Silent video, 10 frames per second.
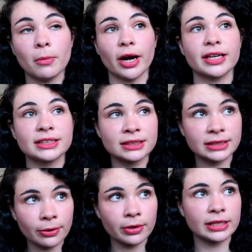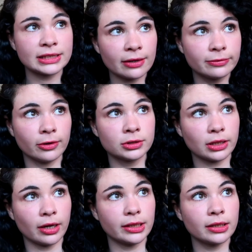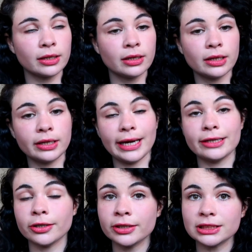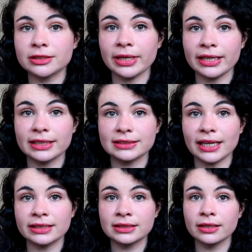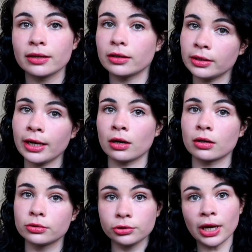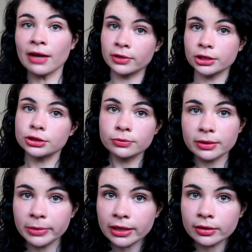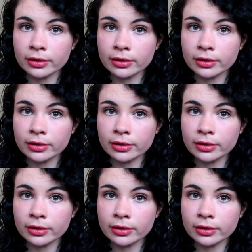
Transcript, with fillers: Marcus is there with his headphones on. He turns to me and he says, "Claire, do you have an issue with me?"